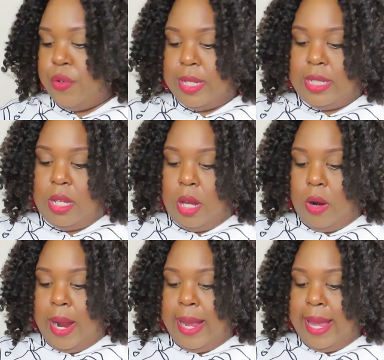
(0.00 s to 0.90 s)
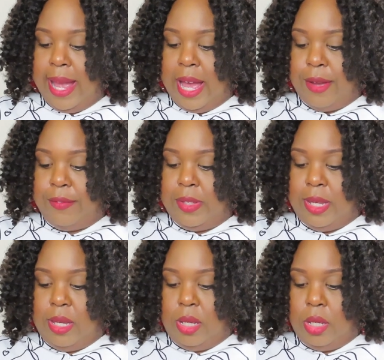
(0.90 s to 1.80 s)
dress here, I have
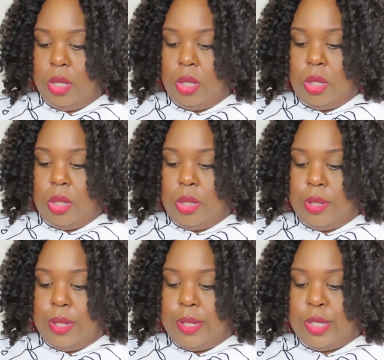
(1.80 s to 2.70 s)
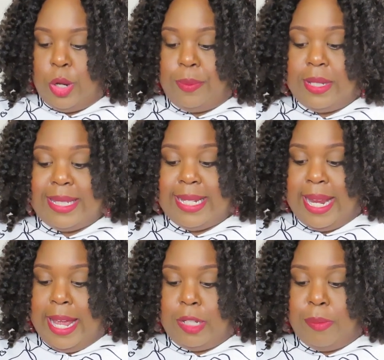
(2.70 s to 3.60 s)
the surplice
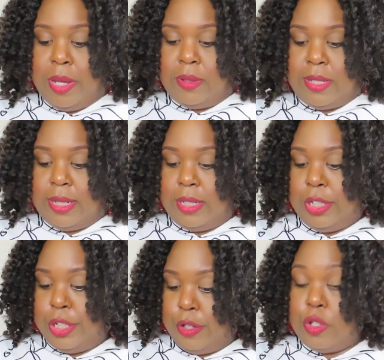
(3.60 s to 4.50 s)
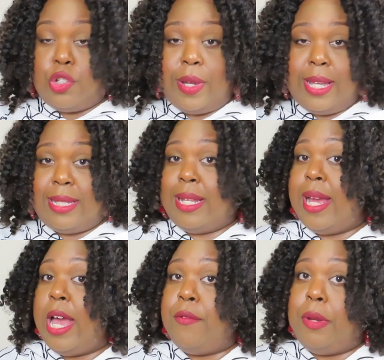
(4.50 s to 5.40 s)
neck belted glitter dress,
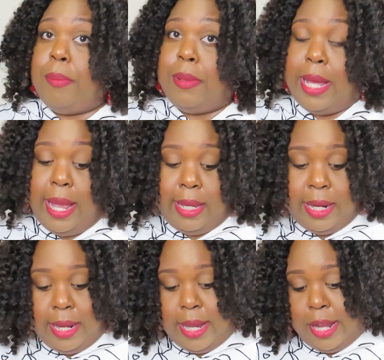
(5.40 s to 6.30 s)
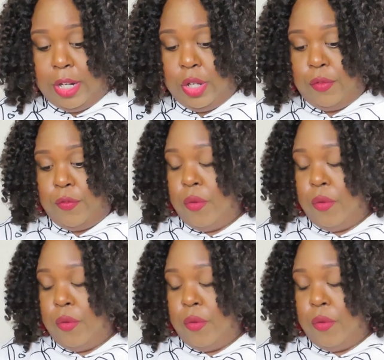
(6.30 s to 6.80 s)
and I have it in black, and I got it in